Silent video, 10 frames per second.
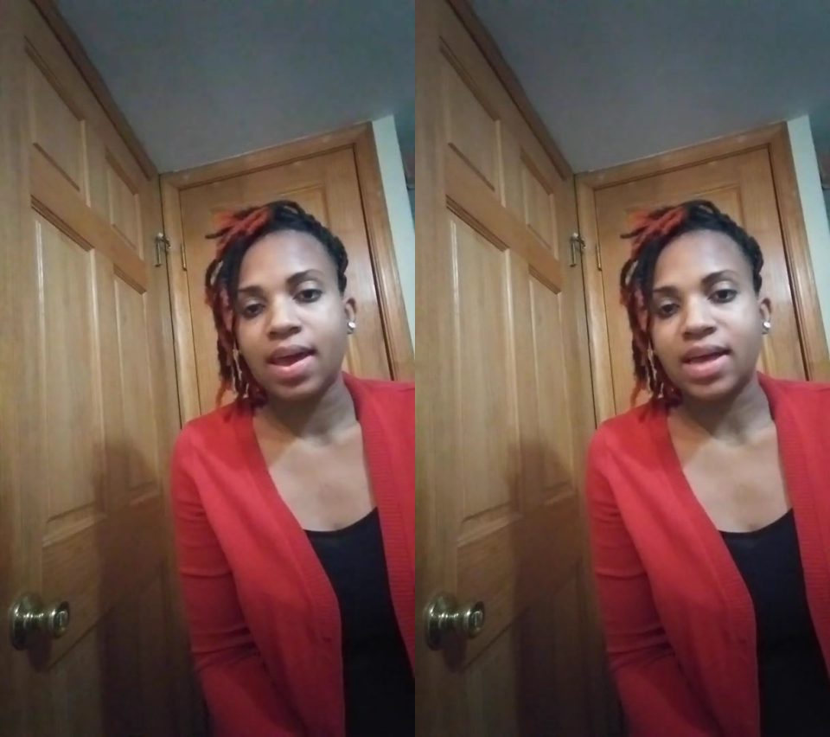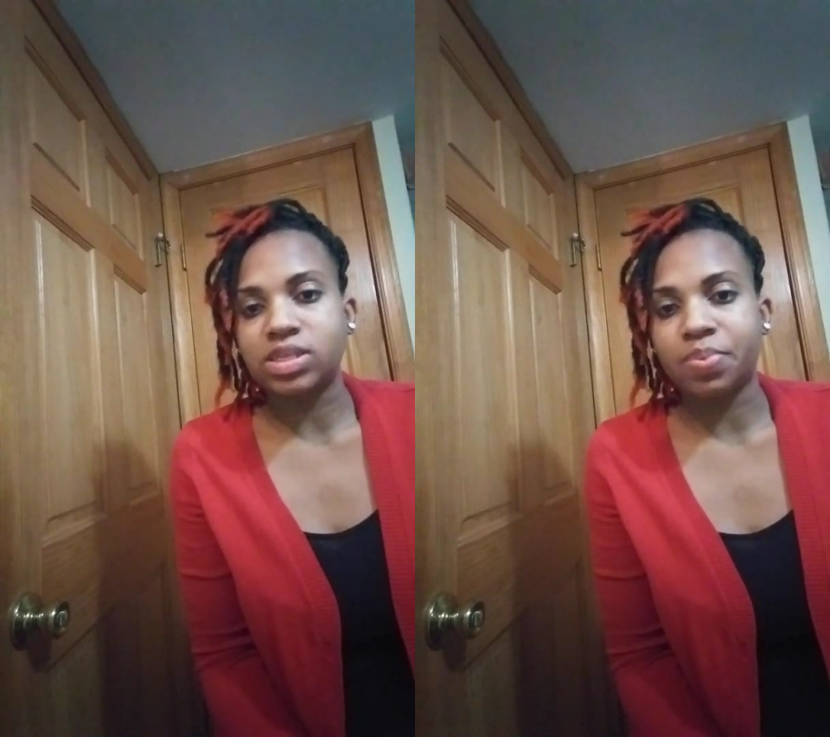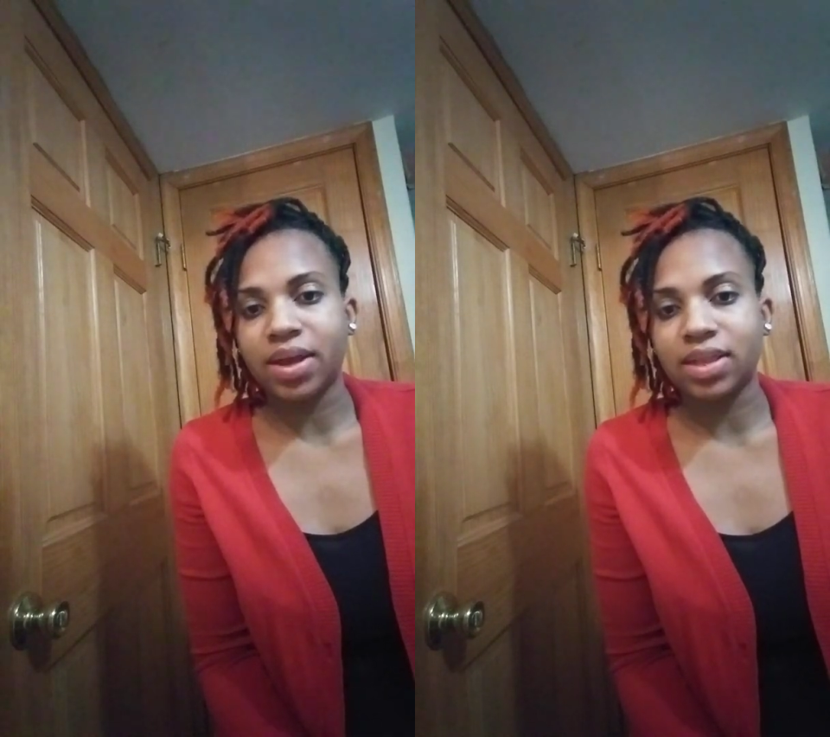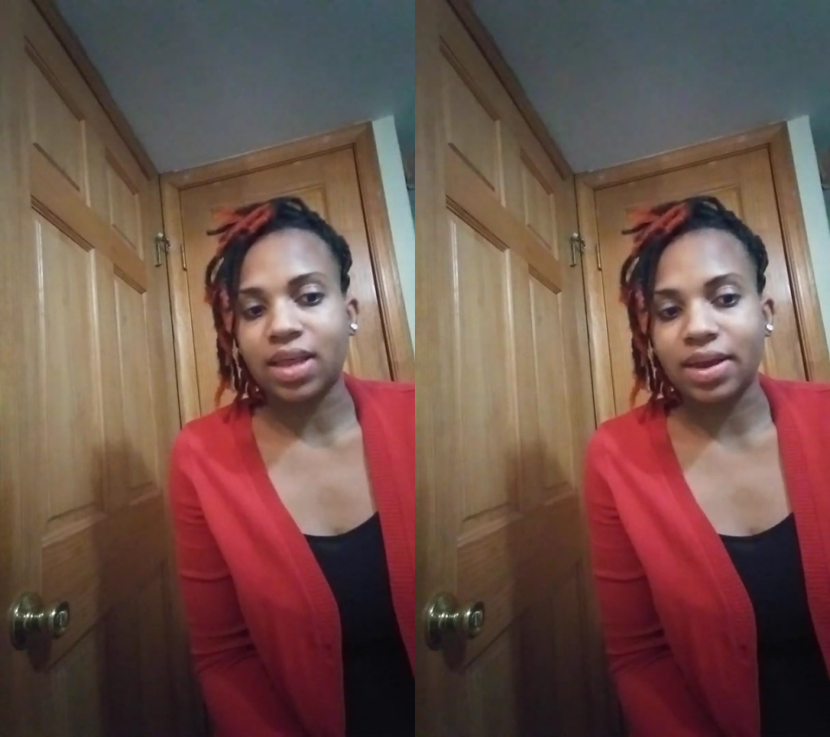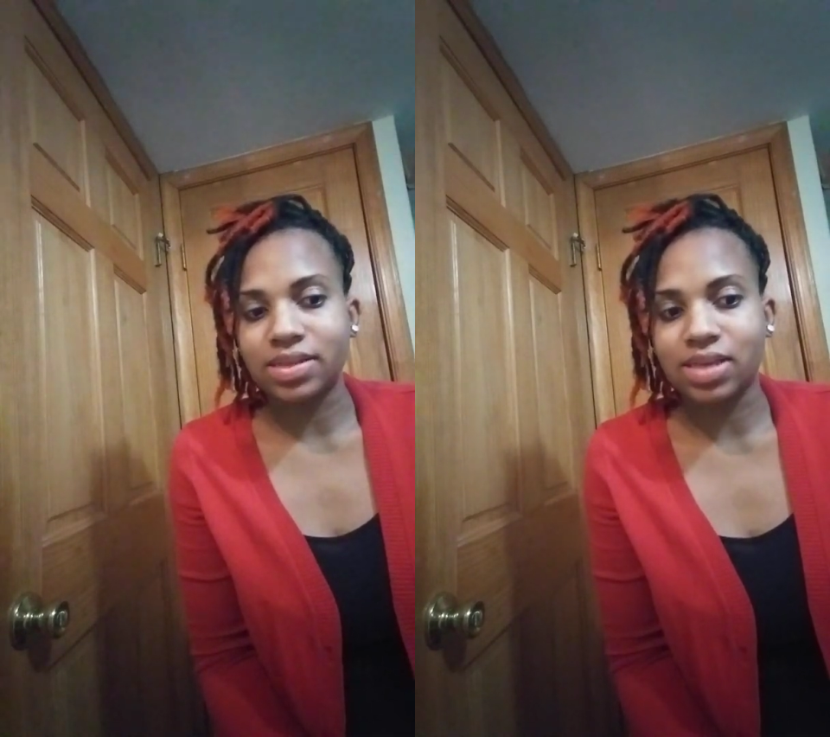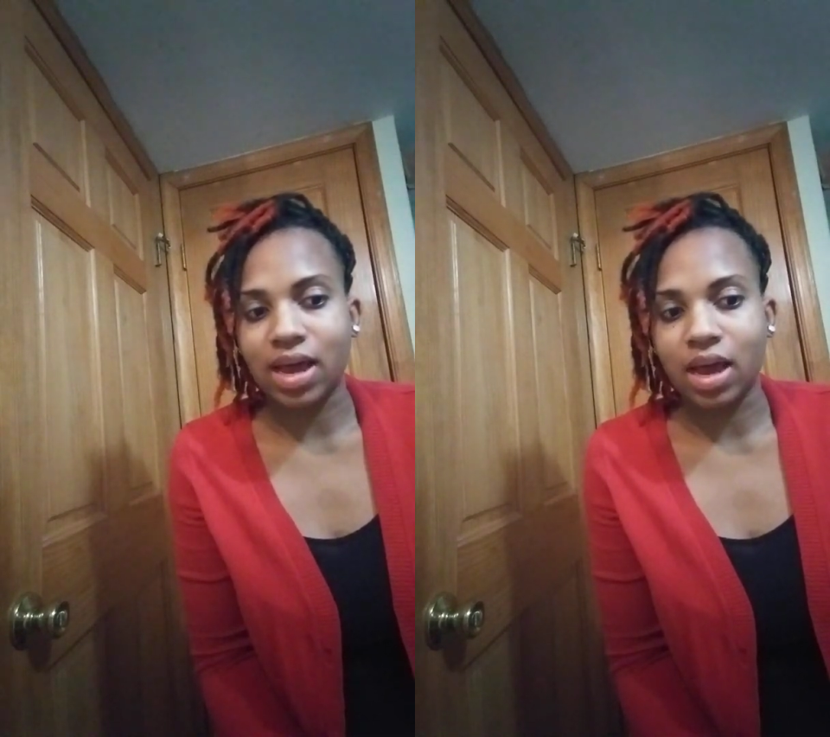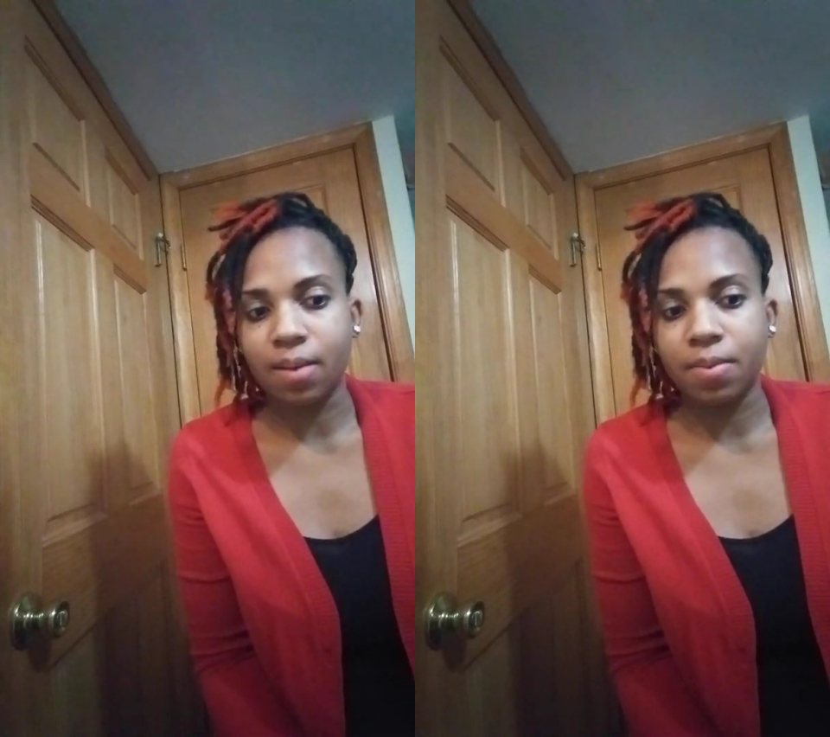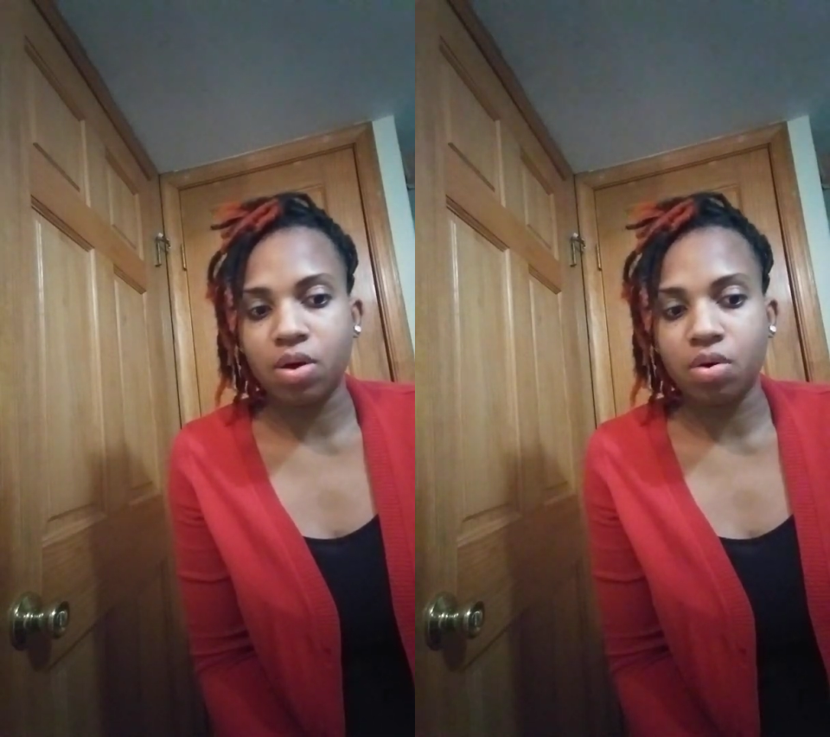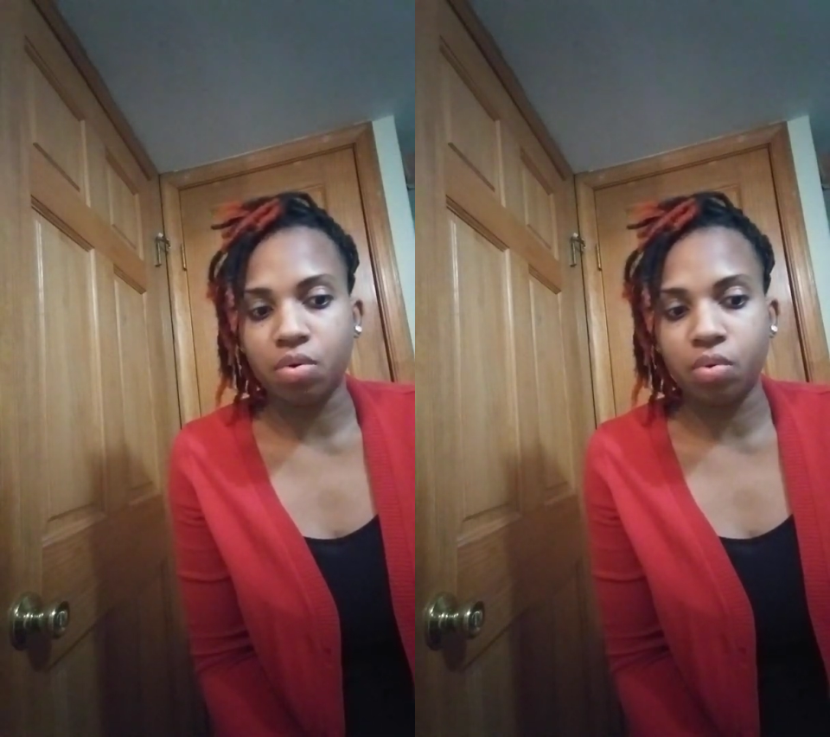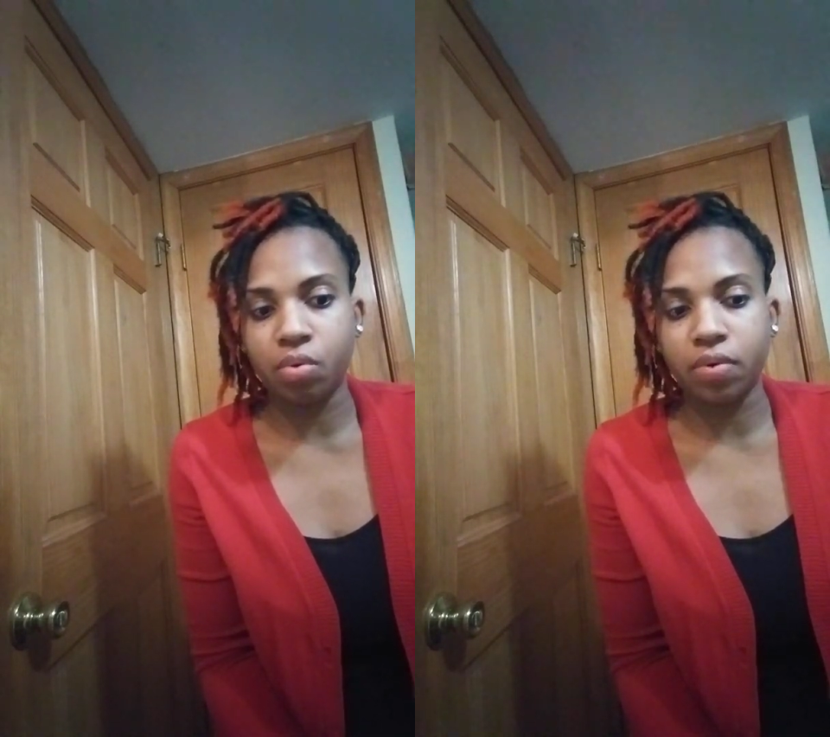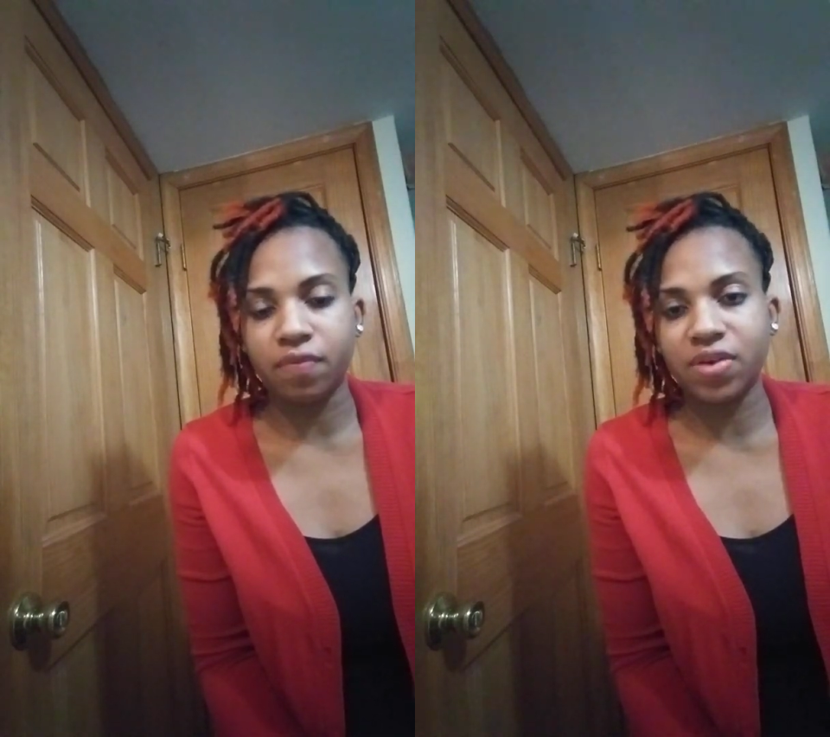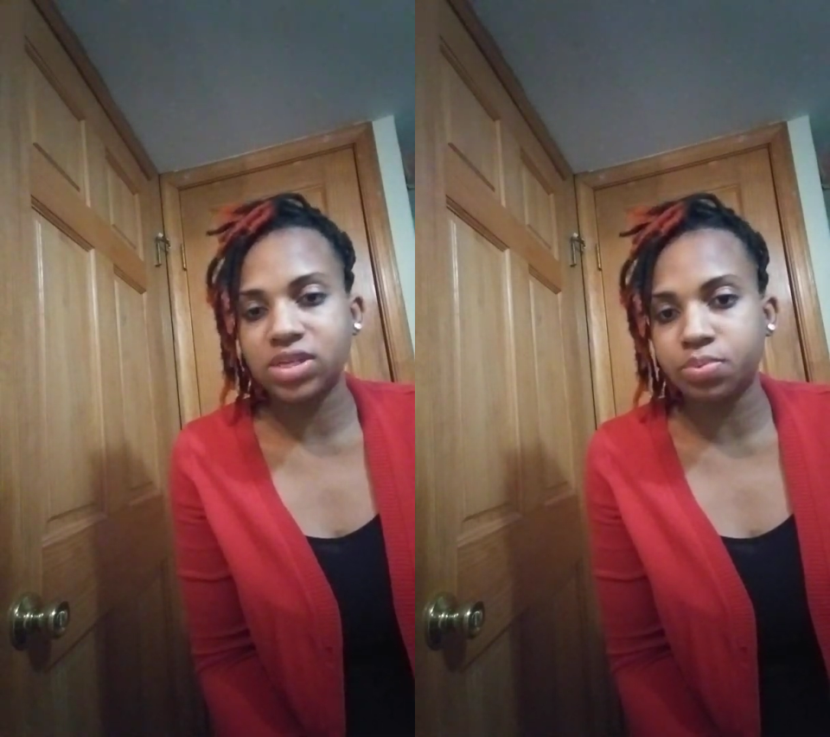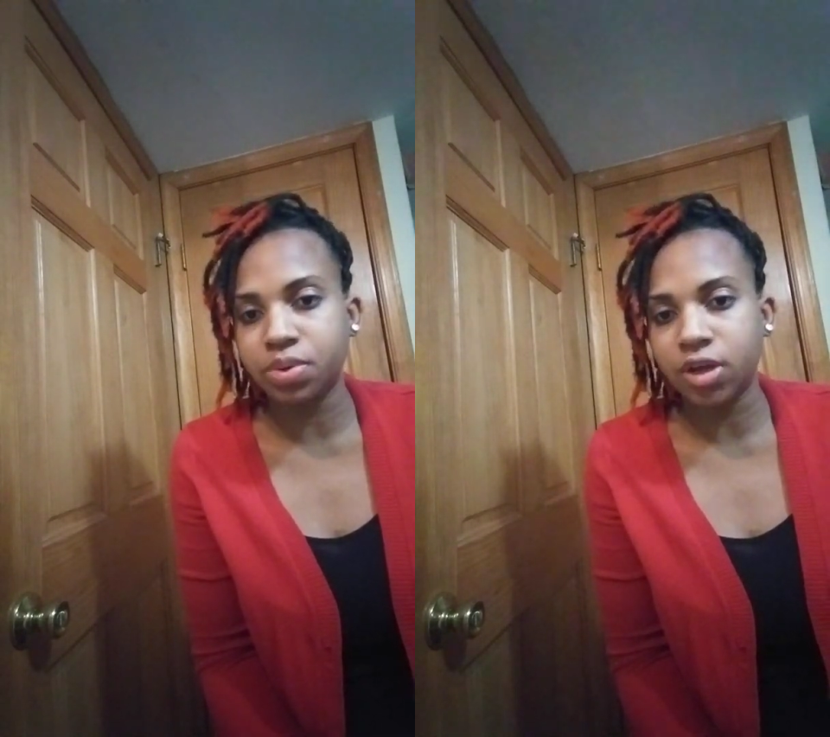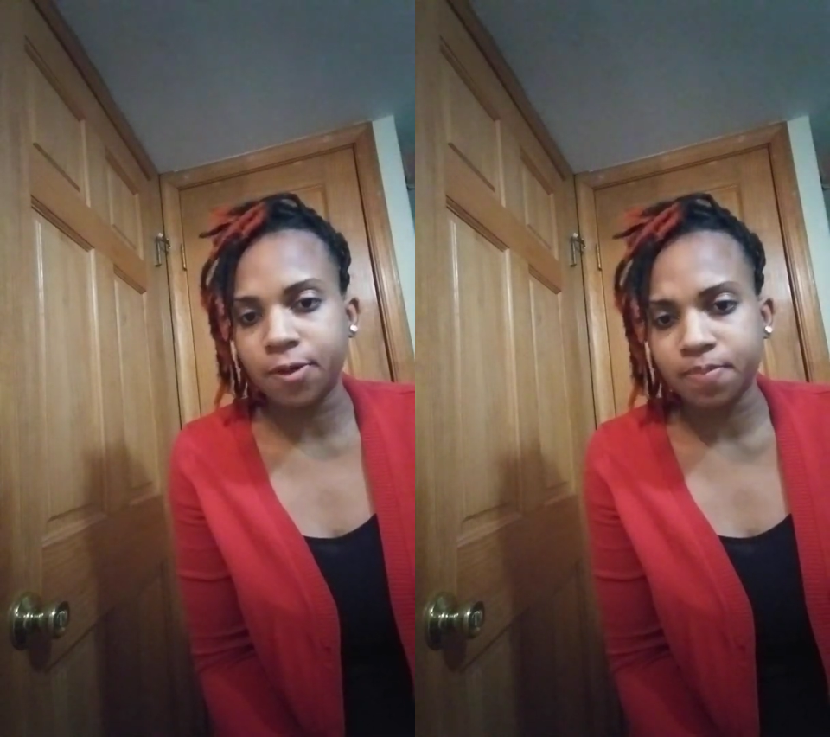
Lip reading: I spent a lot of time on Facebook,